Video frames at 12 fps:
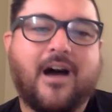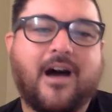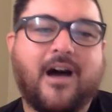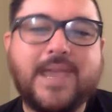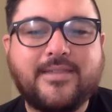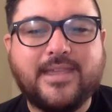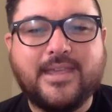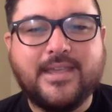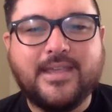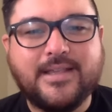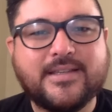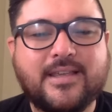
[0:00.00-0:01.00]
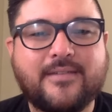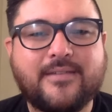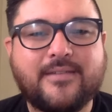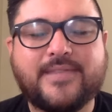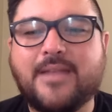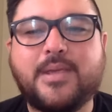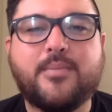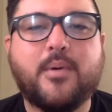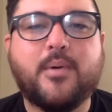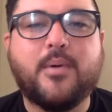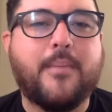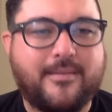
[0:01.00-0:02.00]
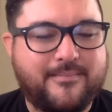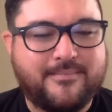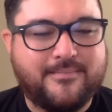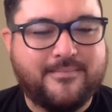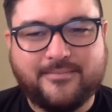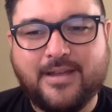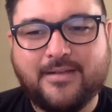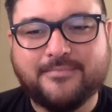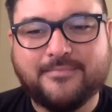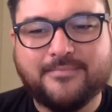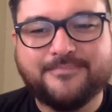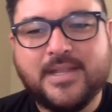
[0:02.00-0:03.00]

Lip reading: I'll make these if 10 people buy them," right?